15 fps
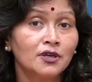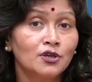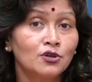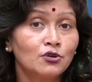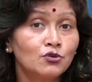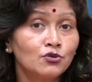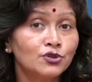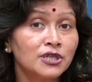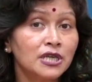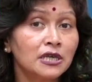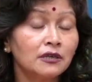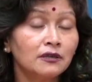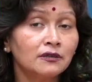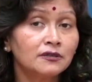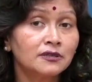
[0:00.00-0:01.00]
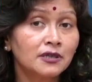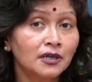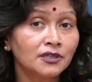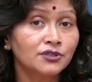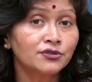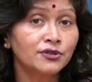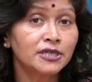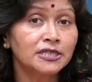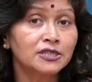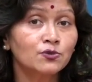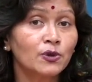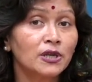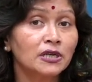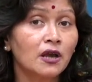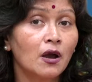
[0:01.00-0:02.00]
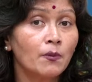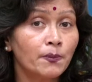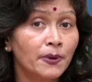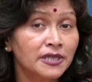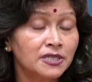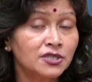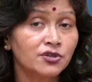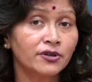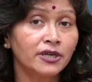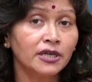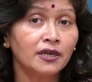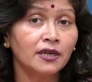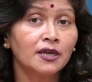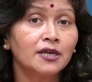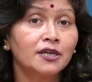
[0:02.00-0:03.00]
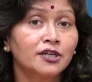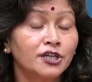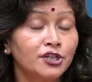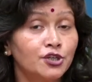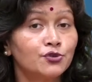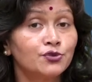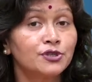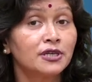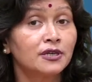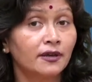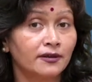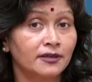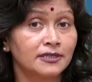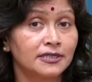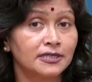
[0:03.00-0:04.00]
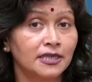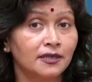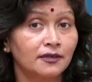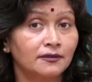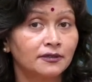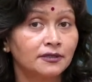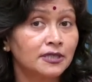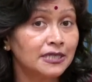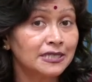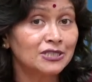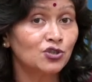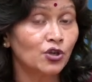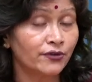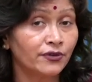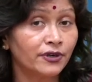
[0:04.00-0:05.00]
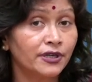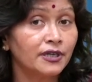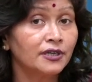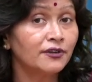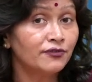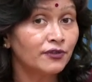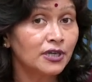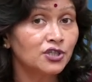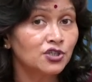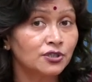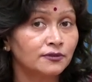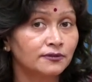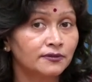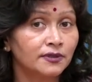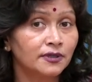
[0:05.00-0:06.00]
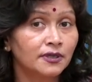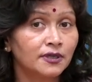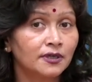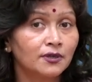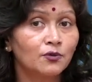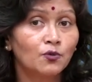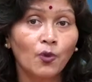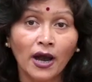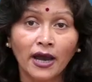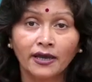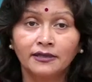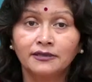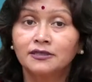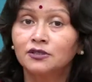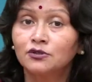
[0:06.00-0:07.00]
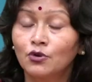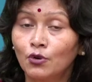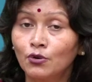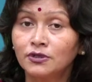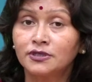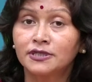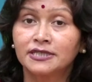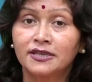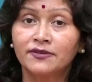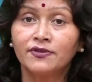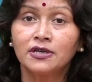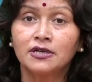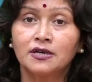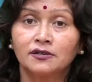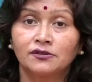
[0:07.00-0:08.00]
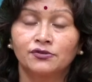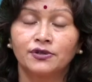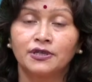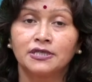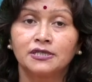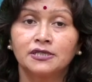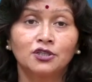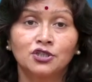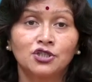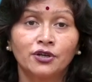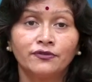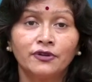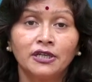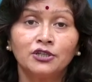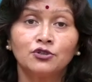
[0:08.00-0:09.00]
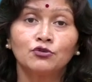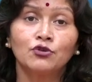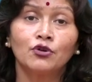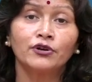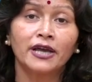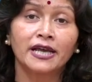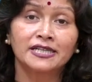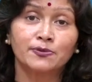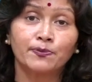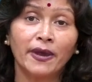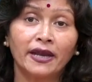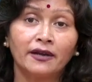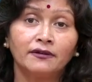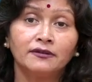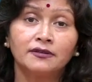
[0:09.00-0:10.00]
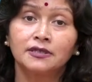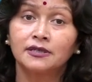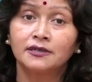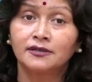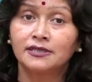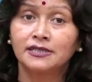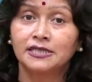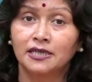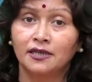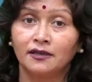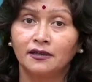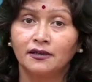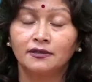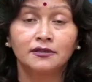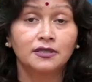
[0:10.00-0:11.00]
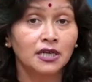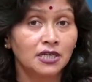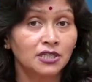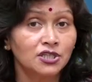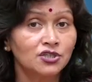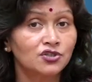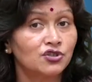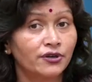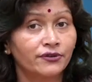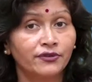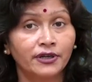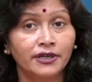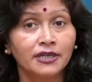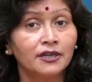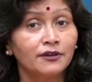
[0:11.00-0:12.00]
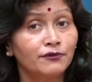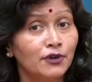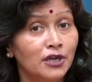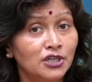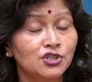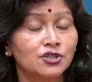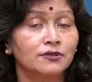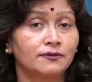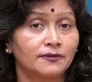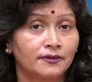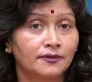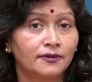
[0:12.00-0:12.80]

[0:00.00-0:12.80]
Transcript: losing countries will compulsory reduce the currency, thus generating deflation. While the gold receiving countries generally do not expand the currency, thus generating inflation.